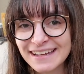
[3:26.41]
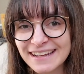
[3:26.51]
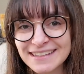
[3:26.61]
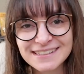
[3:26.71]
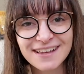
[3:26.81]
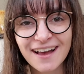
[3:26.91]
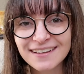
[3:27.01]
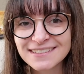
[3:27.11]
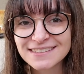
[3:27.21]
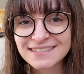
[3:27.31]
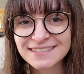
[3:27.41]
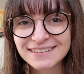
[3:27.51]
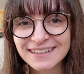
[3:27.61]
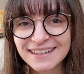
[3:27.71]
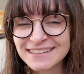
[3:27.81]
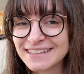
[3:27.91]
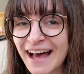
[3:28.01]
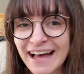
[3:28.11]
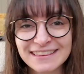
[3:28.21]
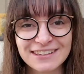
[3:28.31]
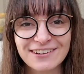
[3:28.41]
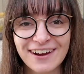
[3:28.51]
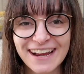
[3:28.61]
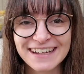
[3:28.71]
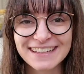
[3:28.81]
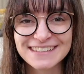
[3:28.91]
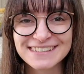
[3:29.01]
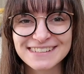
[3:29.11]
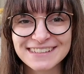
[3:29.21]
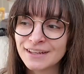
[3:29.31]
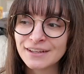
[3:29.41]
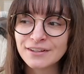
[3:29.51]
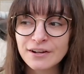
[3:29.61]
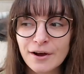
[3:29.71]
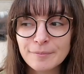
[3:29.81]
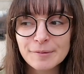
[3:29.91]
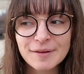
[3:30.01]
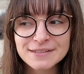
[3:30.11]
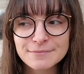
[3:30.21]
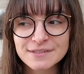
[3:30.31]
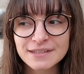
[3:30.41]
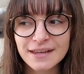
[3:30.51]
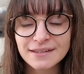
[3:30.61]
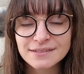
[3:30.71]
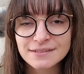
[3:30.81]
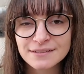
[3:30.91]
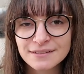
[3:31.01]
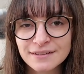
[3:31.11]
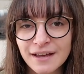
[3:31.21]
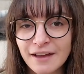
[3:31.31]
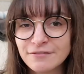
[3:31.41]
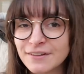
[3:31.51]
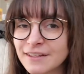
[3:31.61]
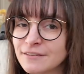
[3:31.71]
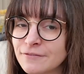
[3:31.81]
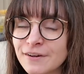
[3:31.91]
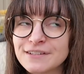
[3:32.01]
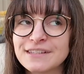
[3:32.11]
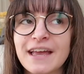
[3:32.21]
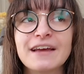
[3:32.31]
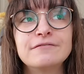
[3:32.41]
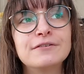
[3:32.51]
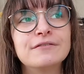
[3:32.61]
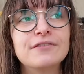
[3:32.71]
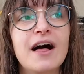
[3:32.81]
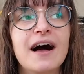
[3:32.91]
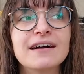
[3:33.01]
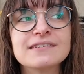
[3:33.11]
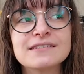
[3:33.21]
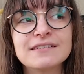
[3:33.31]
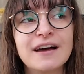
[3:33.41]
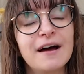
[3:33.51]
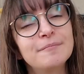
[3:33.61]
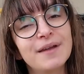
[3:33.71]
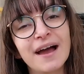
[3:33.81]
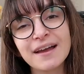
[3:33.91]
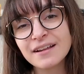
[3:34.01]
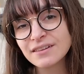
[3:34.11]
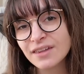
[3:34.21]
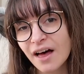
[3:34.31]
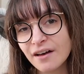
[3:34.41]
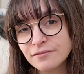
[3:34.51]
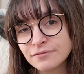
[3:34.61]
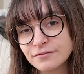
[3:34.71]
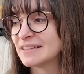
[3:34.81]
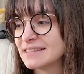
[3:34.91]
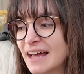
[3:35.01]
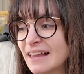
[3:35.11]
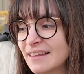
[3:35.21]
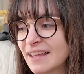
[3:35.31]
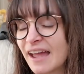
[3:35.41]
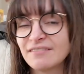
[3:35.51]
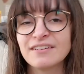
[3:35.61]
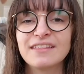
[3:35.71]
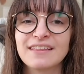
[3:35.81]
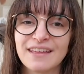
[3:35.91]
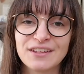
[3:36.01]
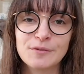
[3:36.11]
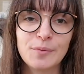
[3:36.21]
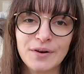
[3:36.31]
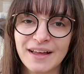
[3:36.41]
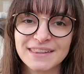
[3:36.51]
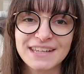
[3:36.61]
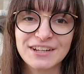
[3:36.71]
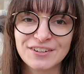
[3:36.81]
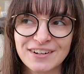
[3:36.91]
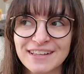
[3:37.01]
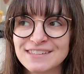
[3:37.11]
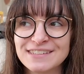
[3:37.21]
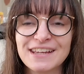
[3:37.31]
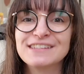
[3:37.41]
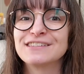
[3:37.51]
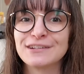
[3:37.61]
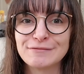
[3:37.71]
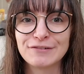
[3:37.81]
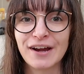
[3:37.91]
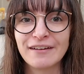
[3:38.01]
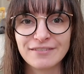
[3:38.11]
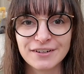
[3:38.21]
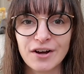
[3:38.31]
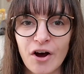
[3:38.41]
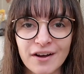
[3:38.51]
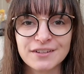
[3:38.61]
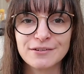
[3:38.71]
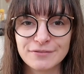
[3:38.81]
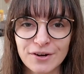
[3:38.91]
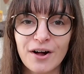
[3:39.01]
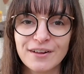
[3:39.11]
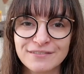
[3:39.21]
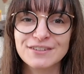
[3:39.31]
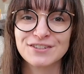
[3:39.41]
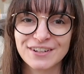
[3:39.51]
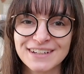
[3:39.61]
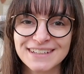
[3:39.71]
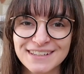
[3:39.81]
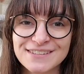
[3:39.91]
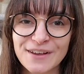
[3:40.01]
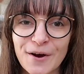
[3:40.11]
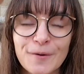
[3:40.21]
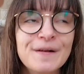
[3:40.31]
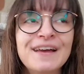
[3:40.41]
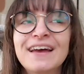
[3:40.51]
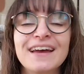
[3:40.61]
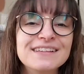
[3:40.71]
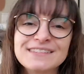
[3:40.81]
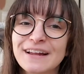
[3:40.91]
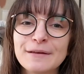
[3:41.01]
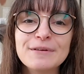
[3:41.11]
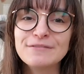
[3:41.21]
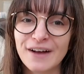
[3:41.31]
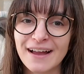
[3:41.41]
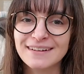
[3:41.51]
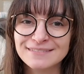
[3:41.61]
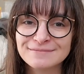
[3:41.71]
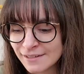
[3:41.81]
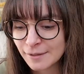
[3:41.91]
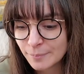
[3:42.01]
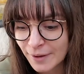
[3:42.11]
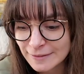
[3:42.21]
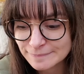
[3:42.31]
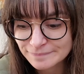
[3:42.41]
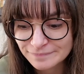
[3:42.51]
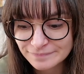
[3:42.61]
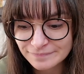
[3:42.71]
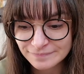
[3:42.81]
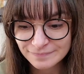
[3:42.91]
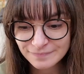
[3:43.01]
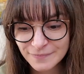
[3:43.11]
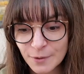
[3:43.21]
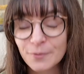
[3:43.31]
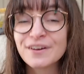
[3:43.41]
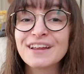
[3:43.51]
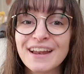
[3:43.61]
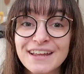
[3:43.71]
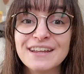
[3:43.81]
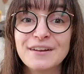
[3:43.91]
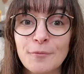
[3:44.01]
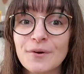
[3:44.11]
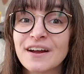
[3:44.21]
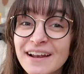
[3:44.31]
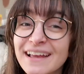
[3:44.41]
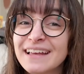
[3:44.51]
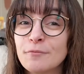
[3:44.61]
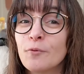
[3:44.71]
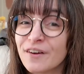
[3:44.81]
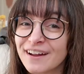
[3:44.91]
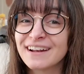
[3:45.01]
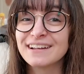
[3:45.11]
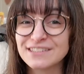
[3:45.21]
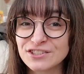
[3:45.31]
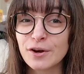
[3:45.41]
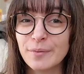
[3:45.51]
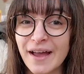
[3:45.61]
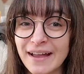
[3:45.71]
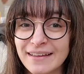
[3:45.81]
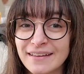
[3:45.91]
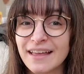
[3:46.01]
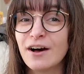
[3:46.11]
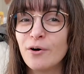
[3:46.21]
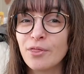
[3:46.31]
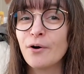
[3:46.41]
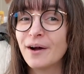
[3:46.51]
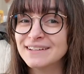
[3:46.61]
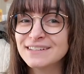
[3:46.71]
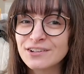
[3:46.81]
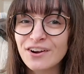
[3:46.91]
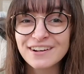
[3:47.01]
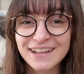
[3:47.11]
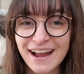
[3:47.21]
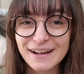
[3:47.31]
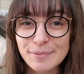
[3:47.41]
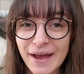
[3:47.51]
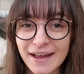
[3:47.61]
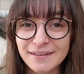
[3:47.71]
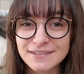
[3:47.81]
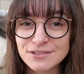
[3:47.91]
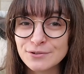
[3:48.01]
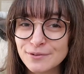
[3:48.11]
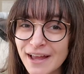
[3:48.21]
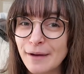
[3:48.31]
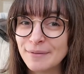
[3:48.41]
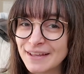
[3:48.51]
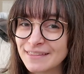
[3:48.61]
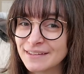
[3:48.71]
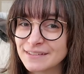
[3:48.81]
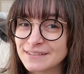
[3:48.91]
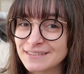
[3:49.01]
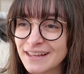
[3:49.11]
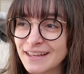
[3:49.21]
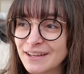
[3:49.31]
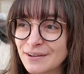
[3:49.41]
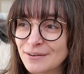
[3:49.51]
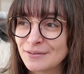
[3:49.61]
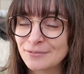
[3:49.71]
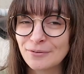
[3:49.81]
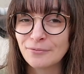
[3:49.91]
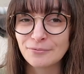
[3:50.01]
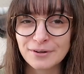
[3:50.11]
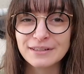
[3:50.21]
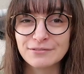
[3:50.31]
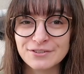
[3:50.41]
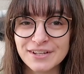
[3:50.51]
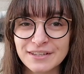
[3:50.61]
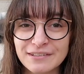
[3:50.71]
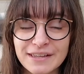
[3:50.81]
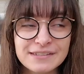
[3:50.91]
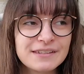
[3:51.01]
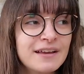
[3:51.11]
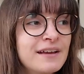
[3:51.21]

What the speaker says: It sucks. It's not the greatest. You know, I'm going to make some mistakes. I feel like the first handful of vlogs I'm not going to love. It's not like everything that you put on the internet stays there forever to haunt you for all of eternity. So it's going to be fine. But we're going to get in. We're going to start packing. Although I did already kind of pack to not make this like really ridiculous.